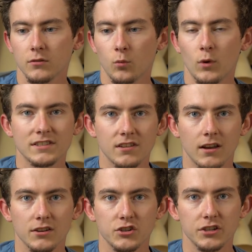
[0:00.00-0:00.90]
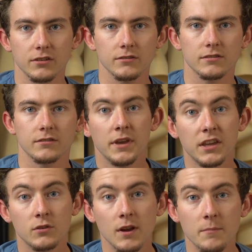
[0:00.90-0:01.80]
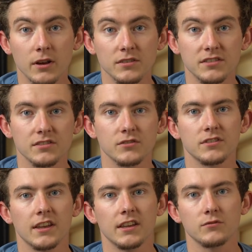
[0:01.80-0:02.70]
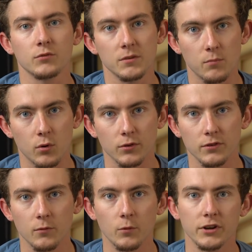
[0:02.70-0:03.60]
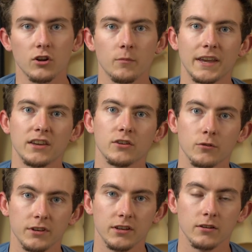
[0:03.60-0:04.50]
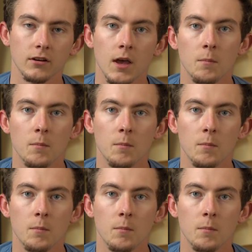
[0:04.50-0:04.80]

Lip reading: Westcott shears. Picking the right pair of scissors is really important when you're making your own gear,